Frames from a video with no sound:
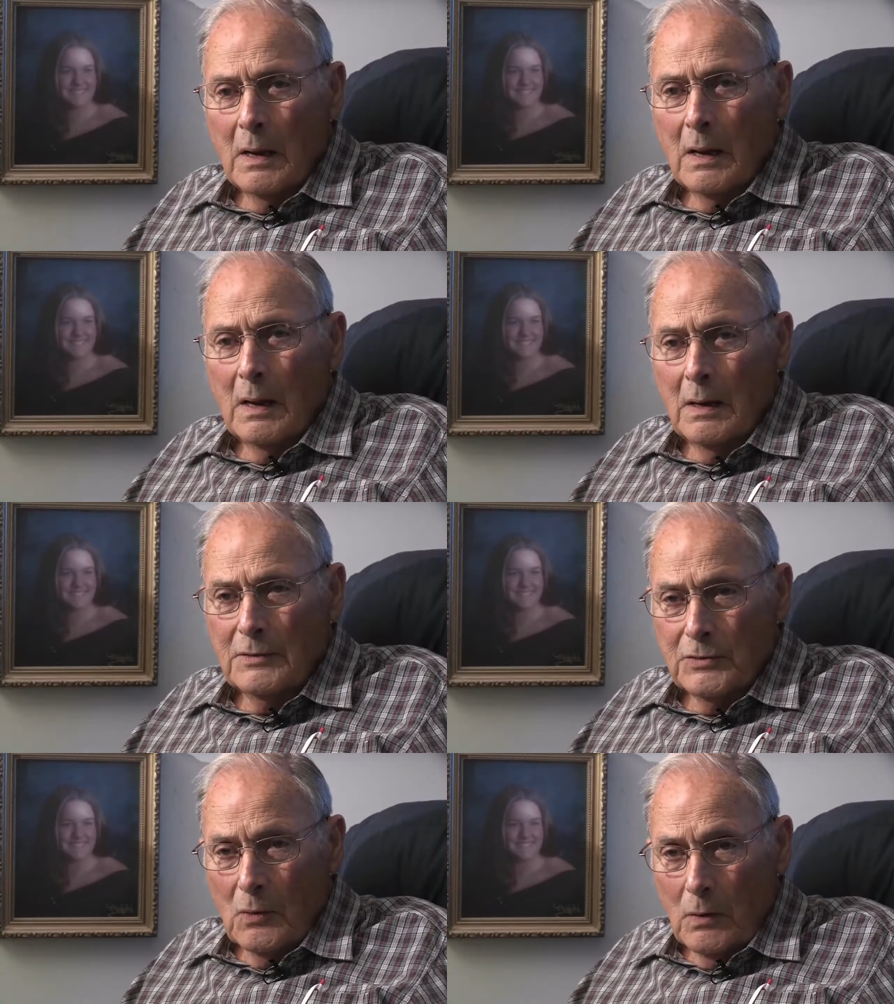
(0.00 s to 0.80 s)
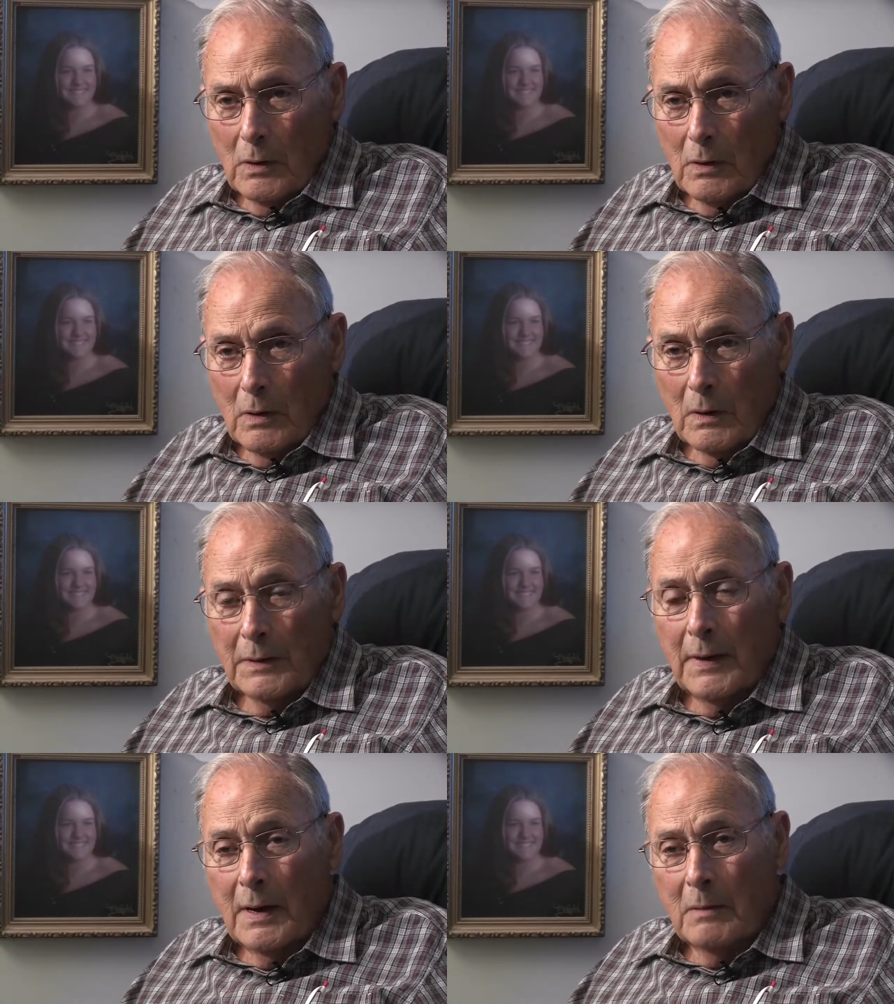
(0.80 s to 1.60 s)
Speaker 1: And it's shorter all the
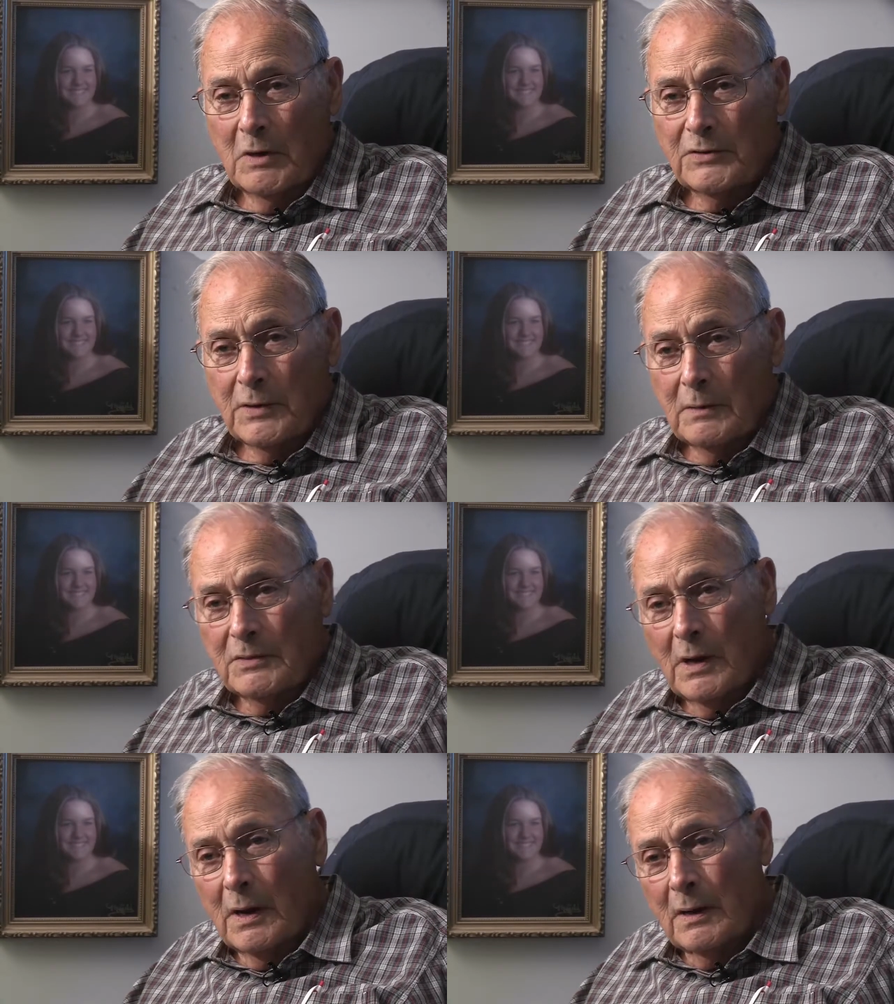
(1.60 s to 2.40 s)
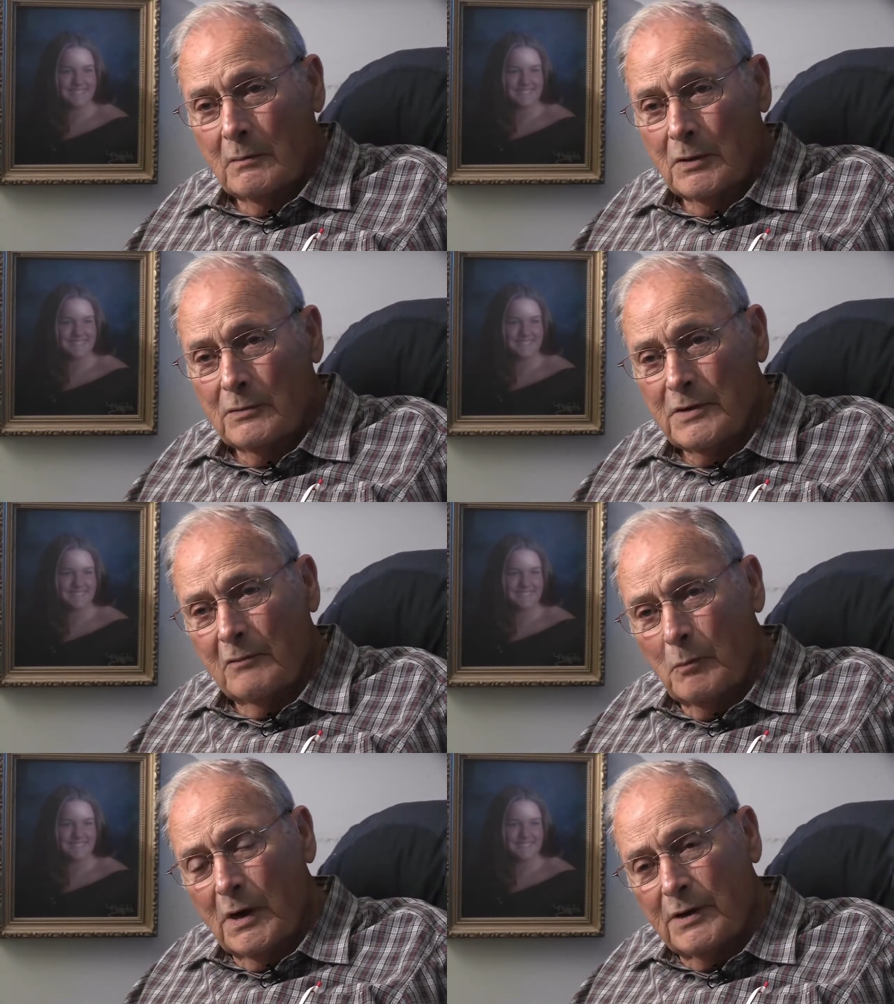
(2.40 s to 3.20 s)
time, it seems like, because
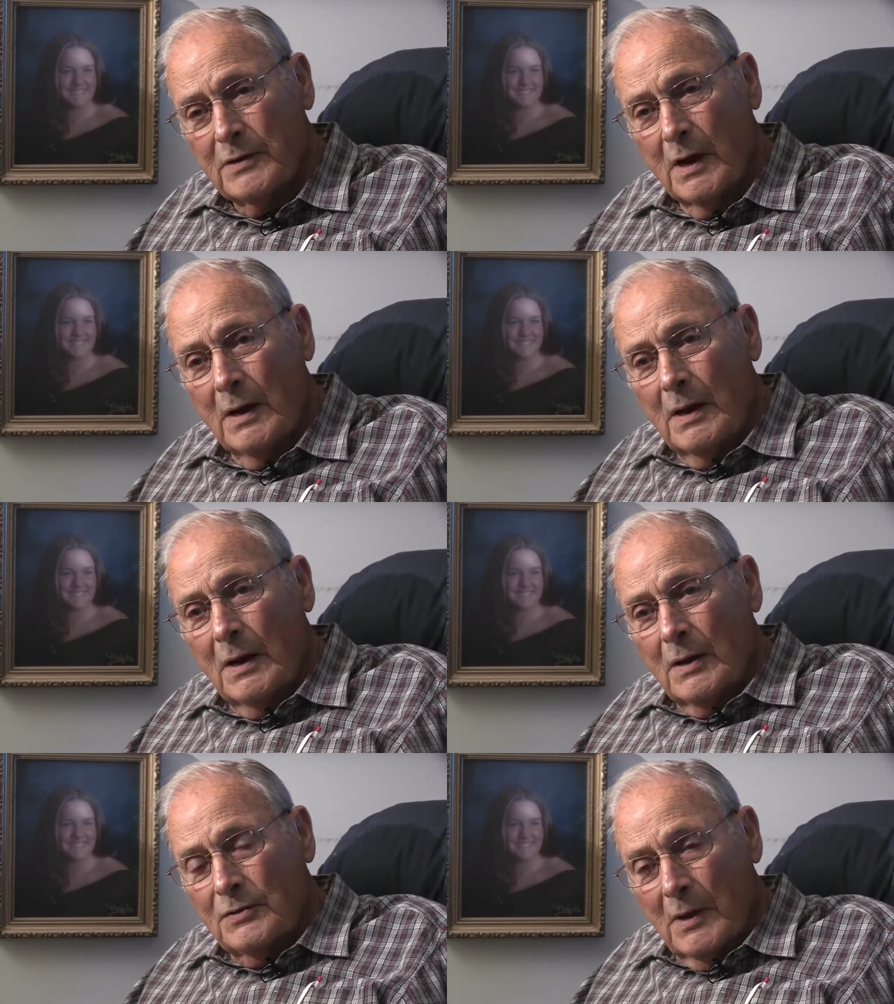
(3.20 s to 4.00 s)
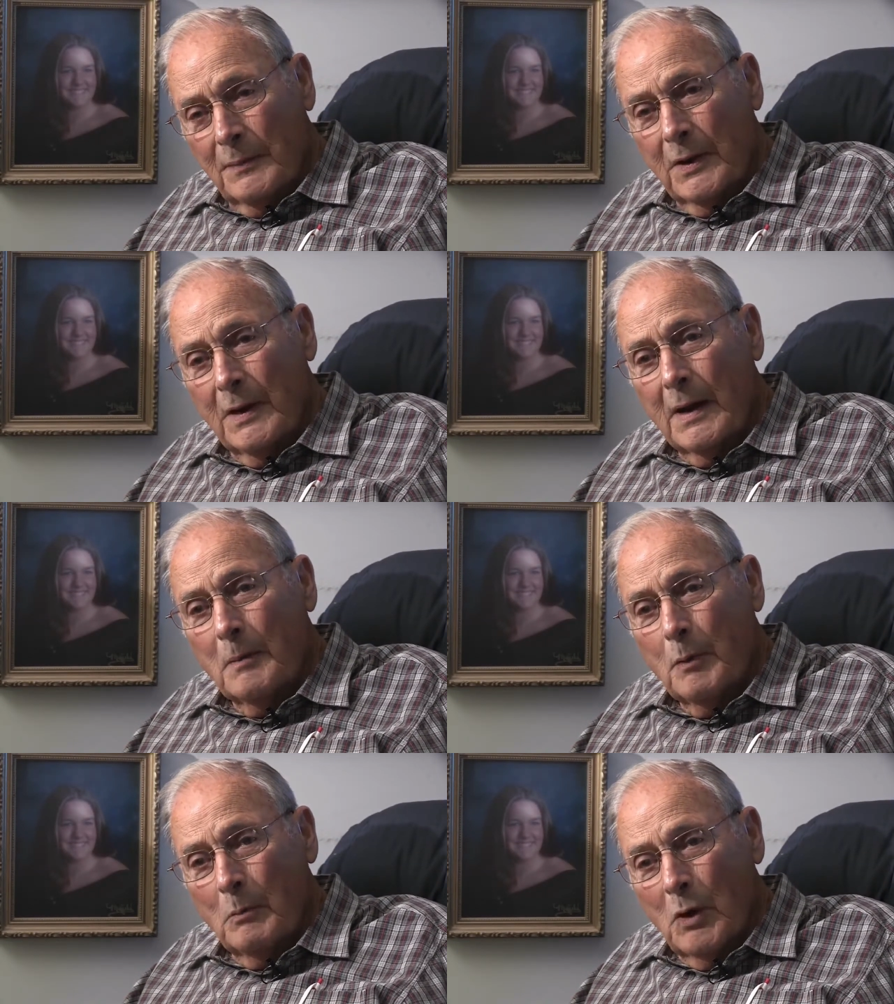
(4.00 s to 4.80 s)
everybody's got something they're
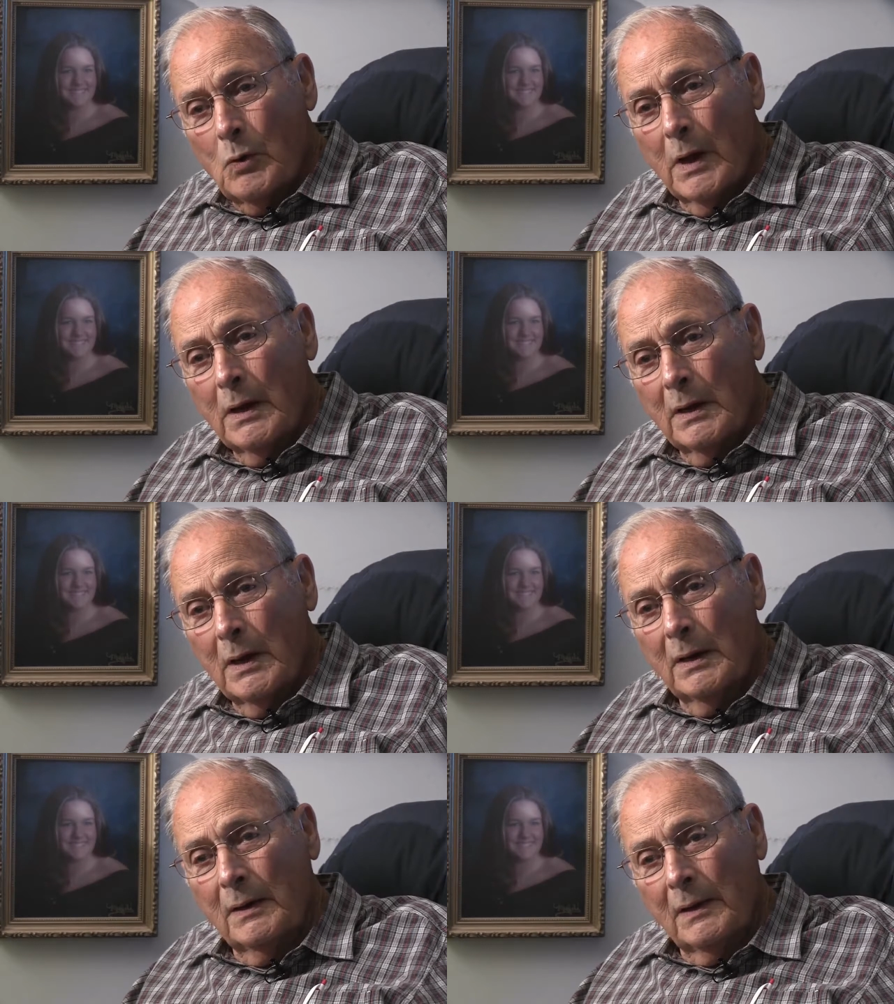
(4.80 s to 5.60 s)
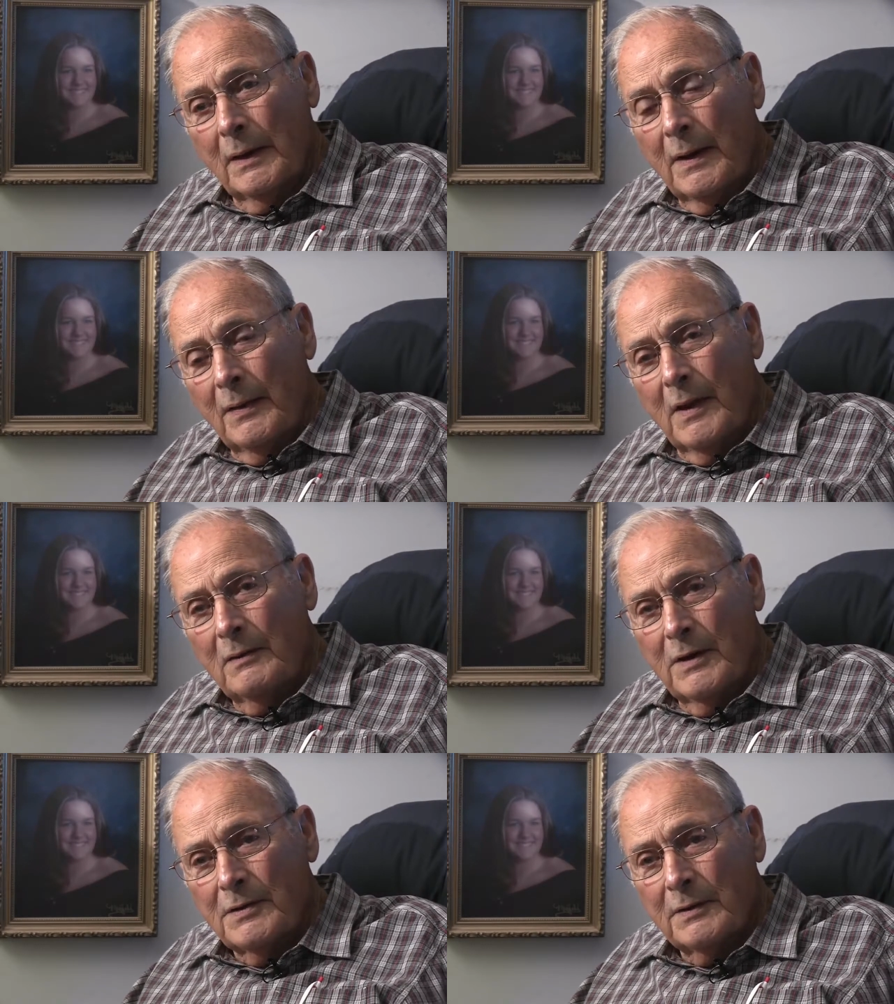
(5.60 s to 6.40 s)
promoting, and
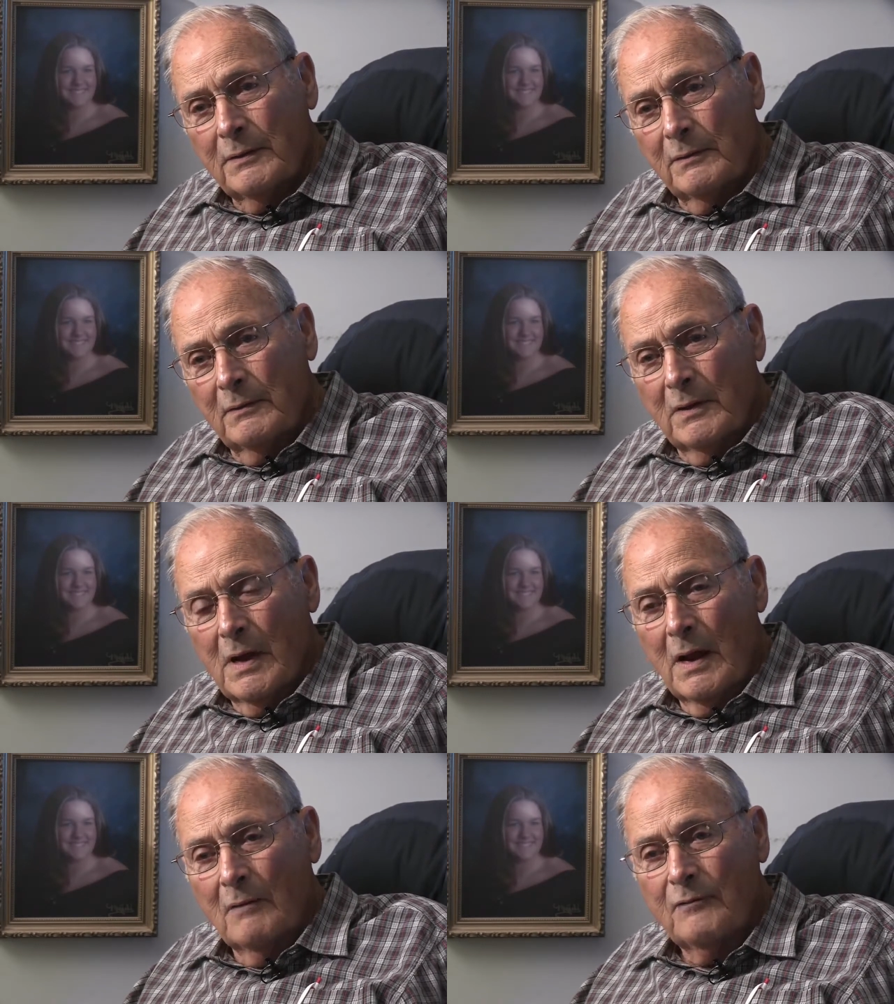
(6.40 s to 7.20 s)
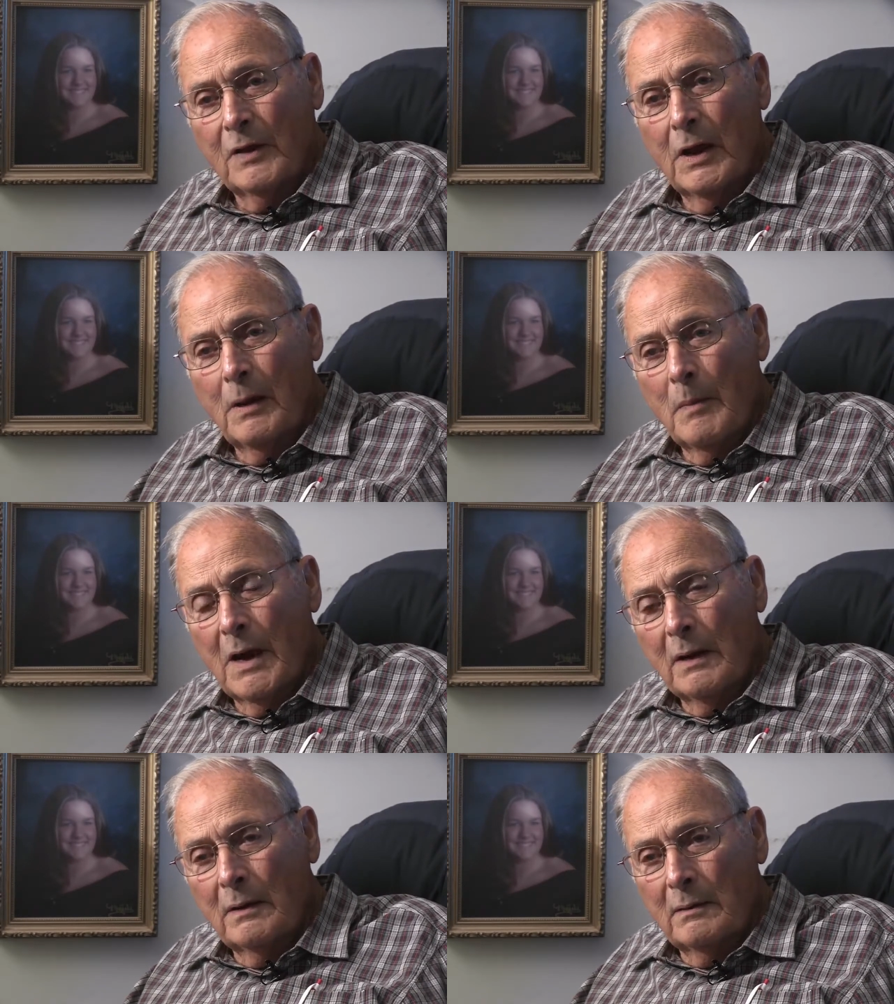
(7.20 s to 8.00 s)
they're just kind of forget about